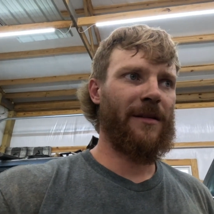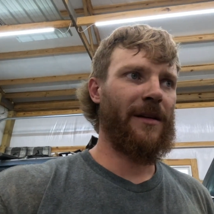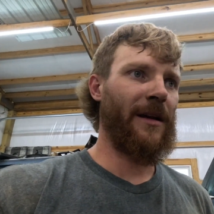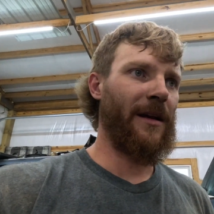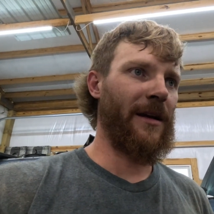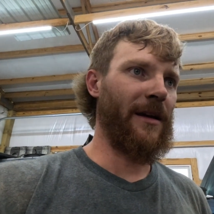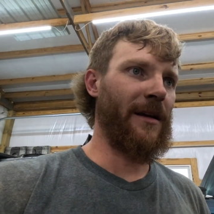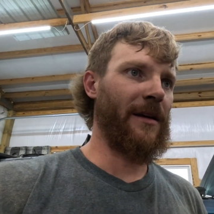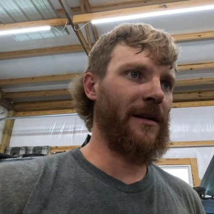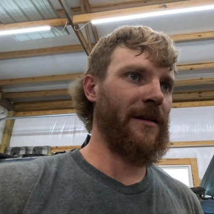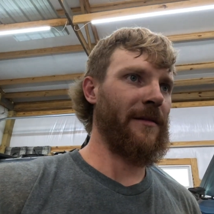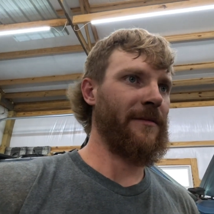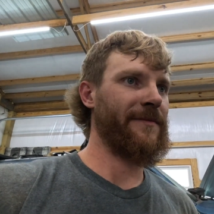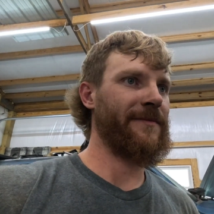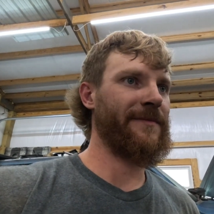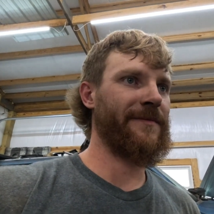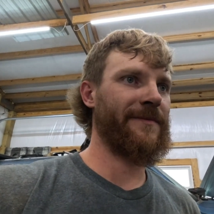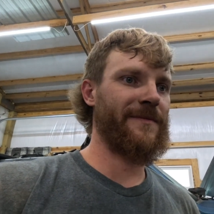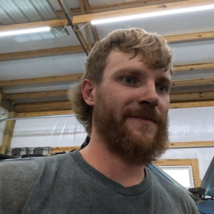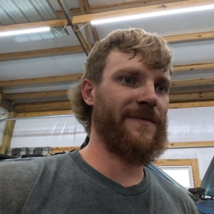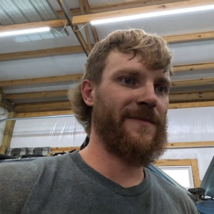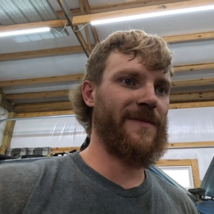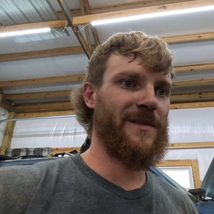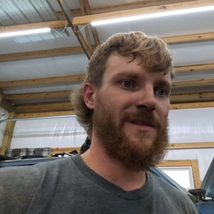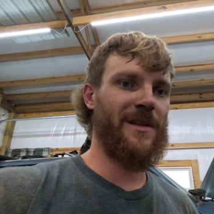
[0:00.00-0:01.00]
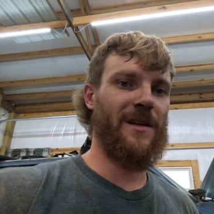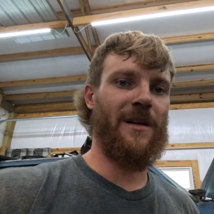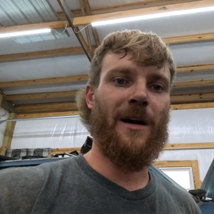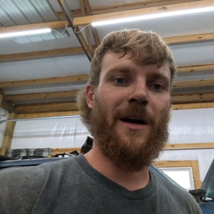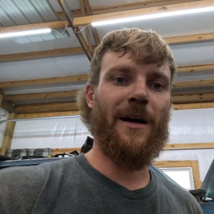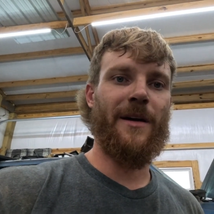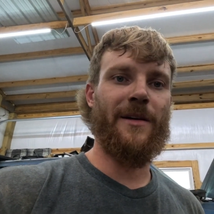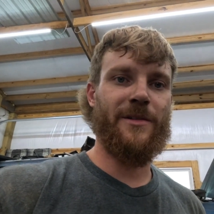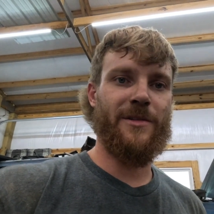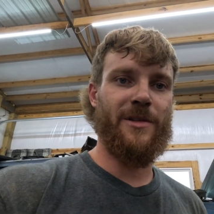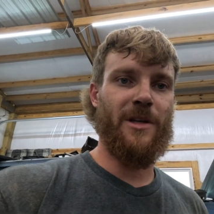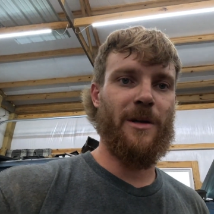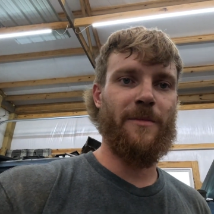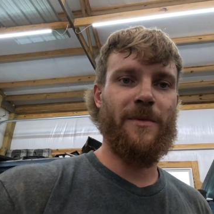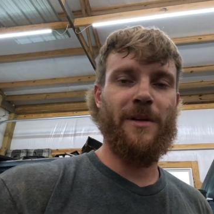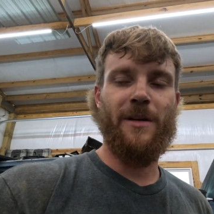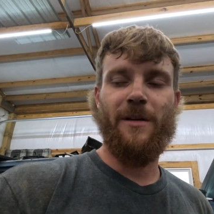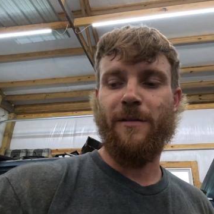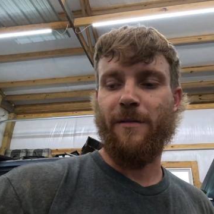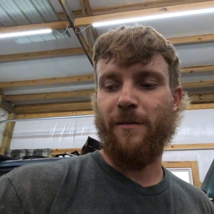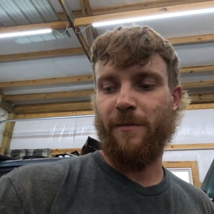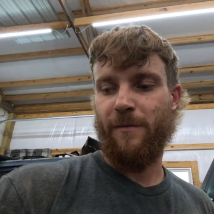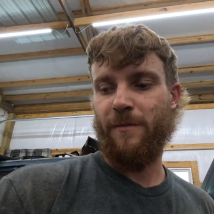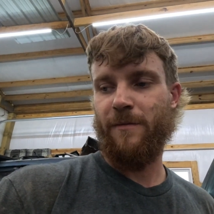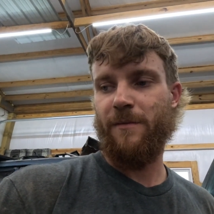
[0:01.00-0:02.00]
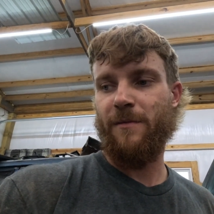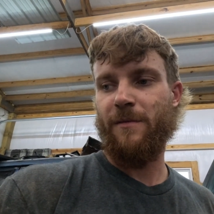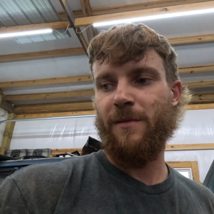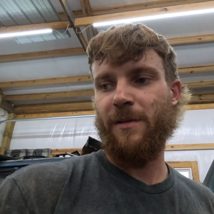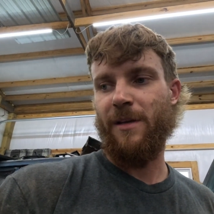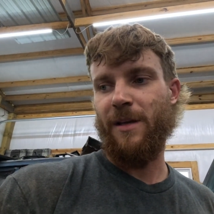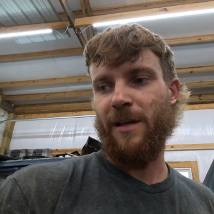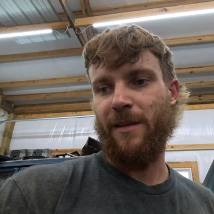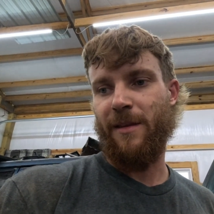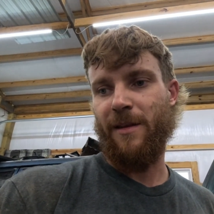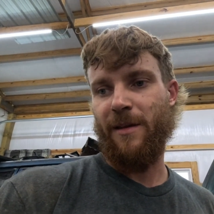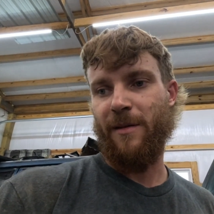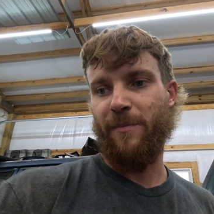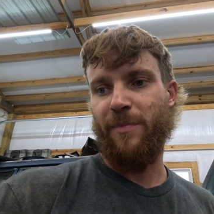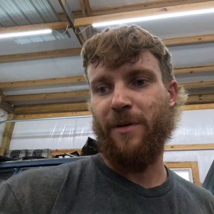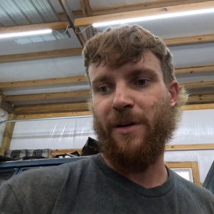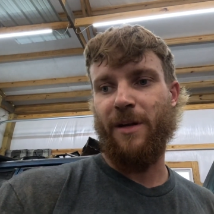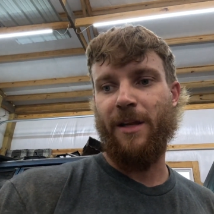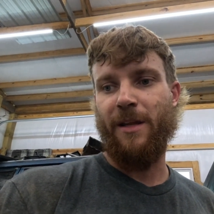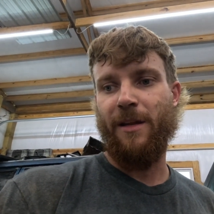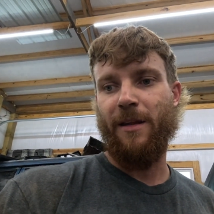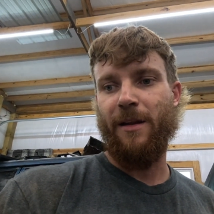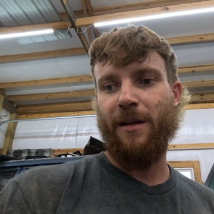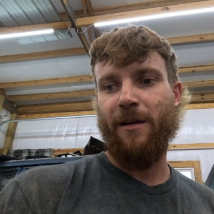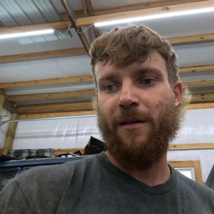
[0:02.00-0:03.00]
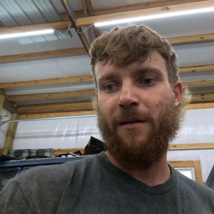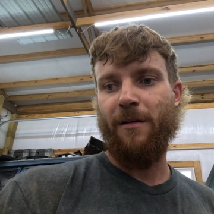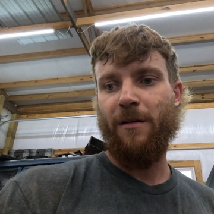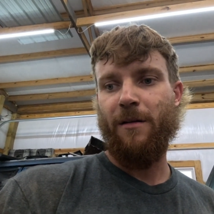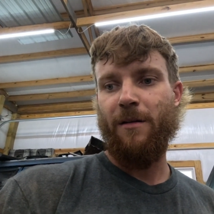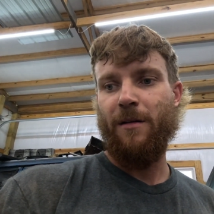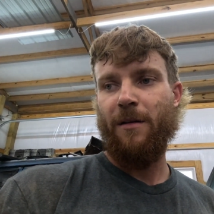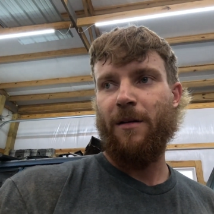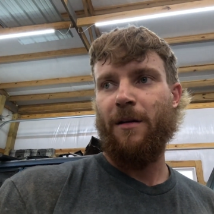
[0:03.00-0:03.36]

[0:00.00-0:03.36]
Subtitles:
tonight or something and get them put in there.